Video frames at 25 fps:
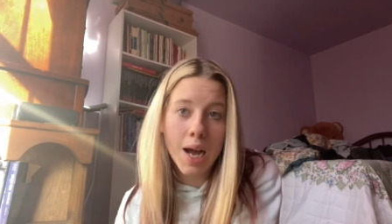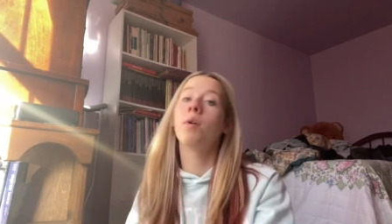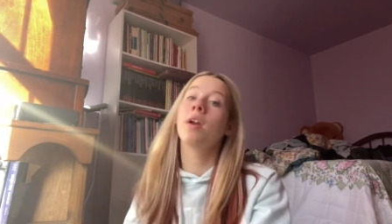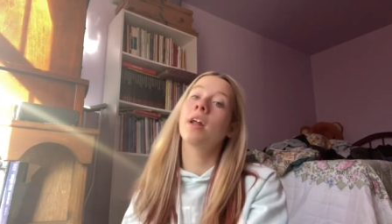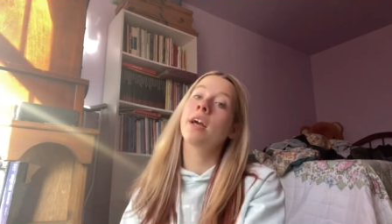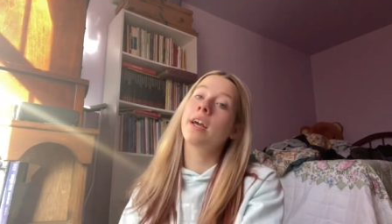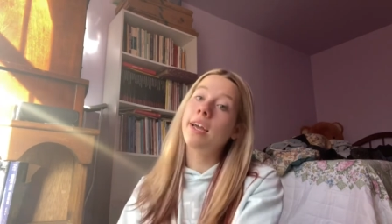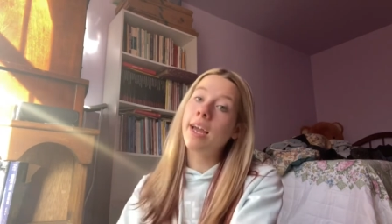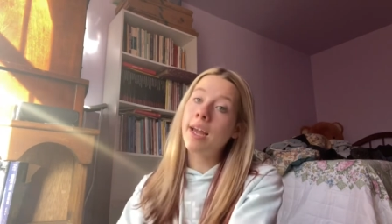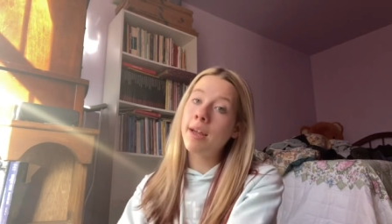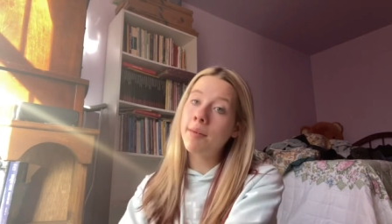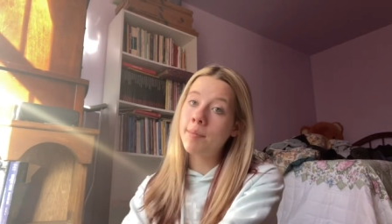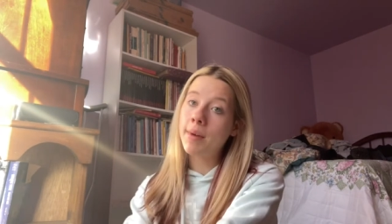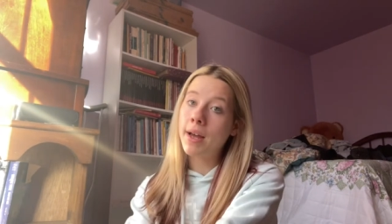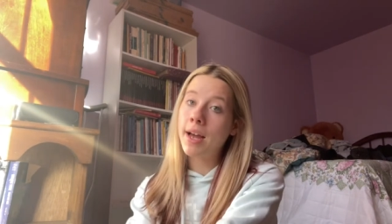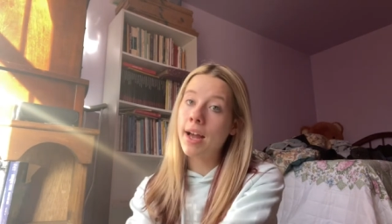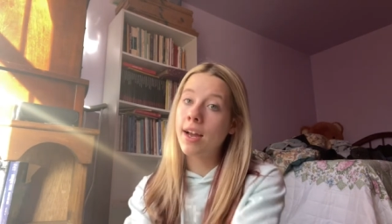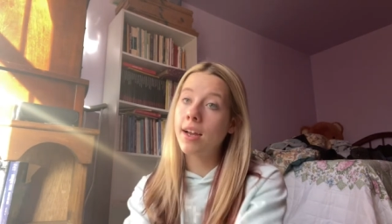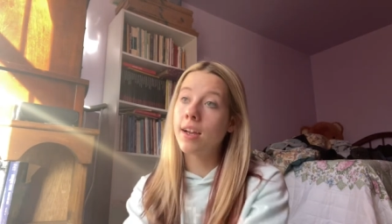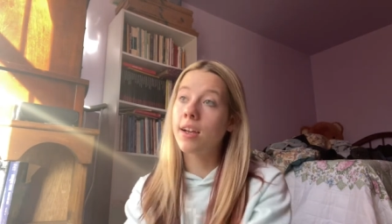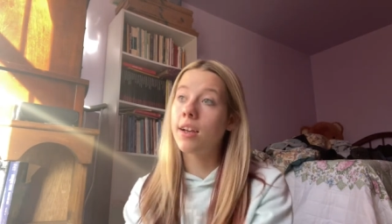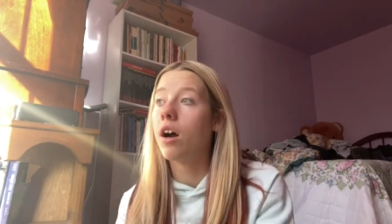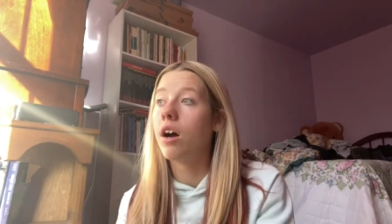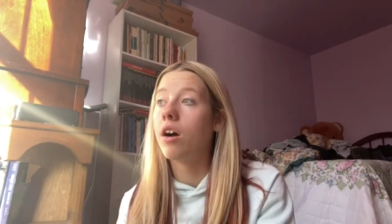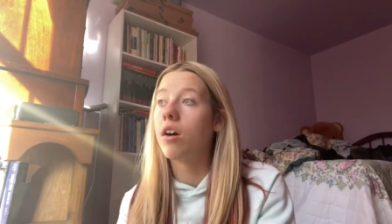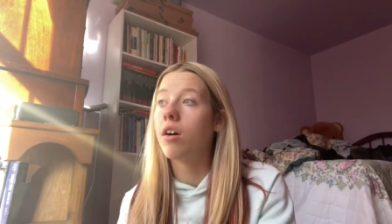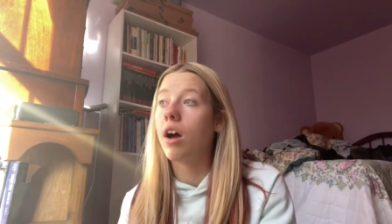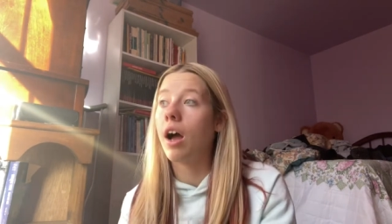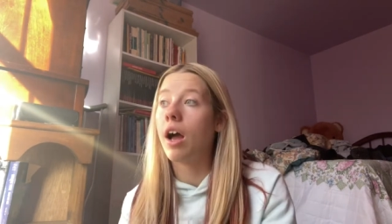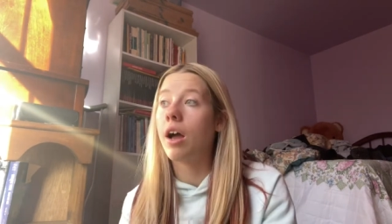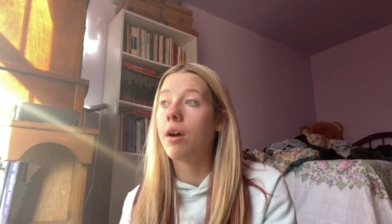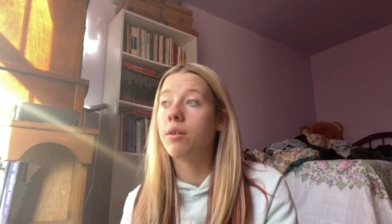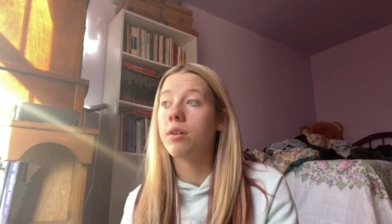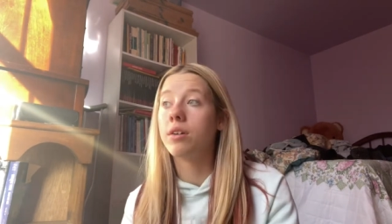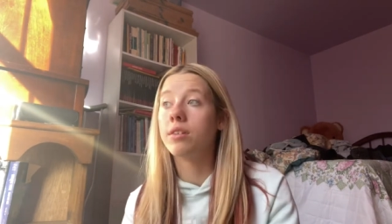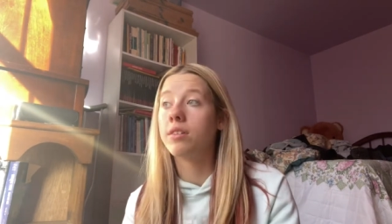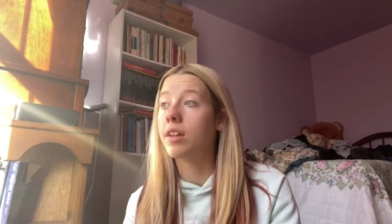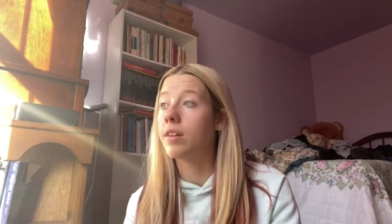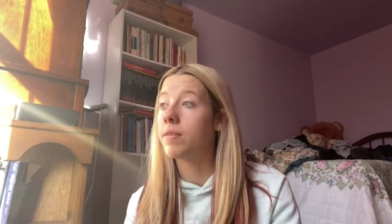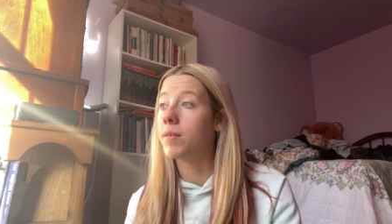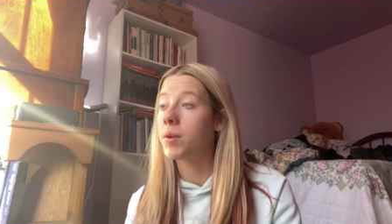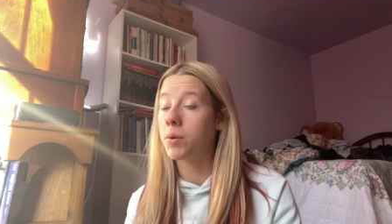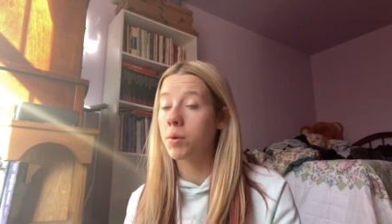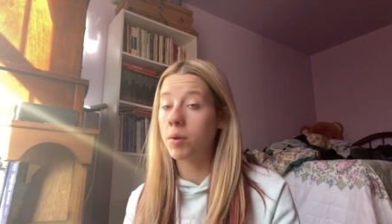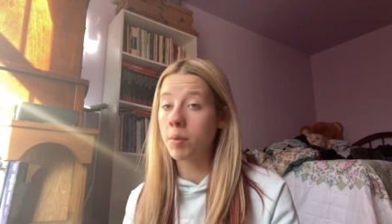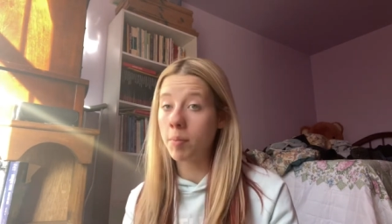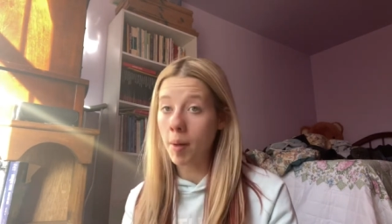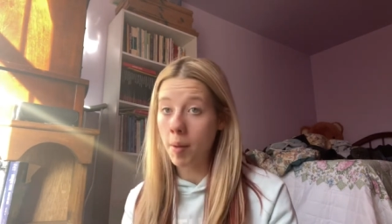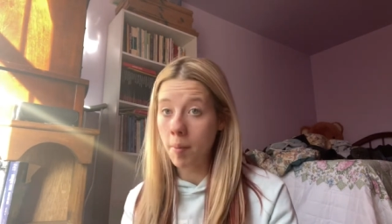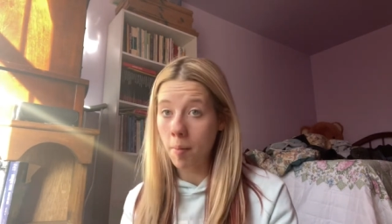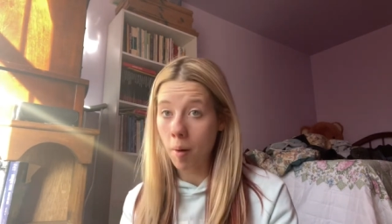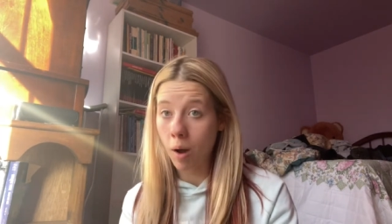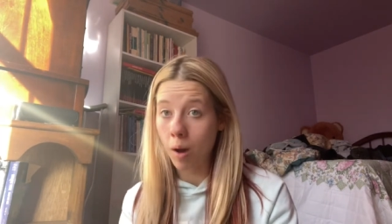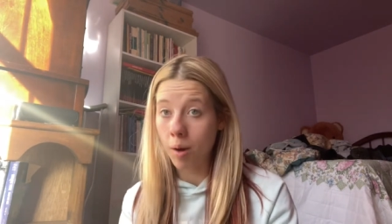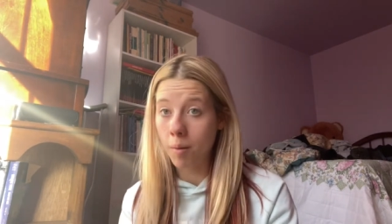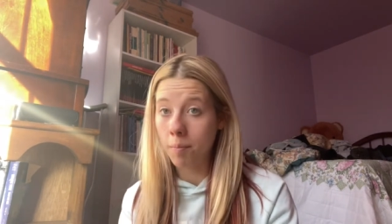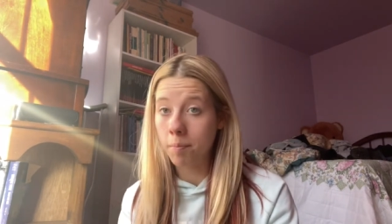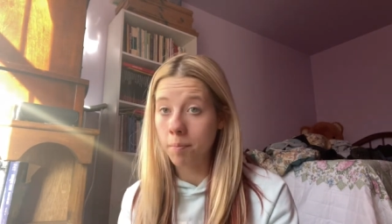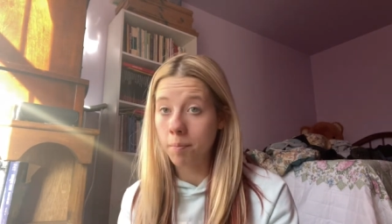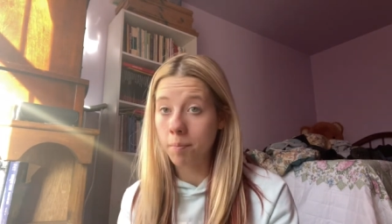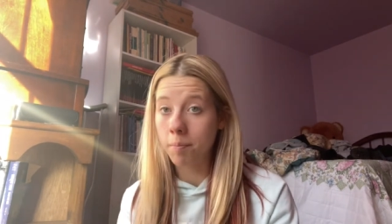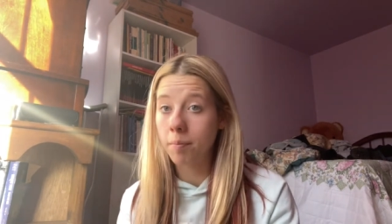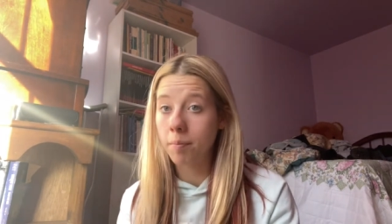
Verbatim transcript: When I came back, I was living with my mom.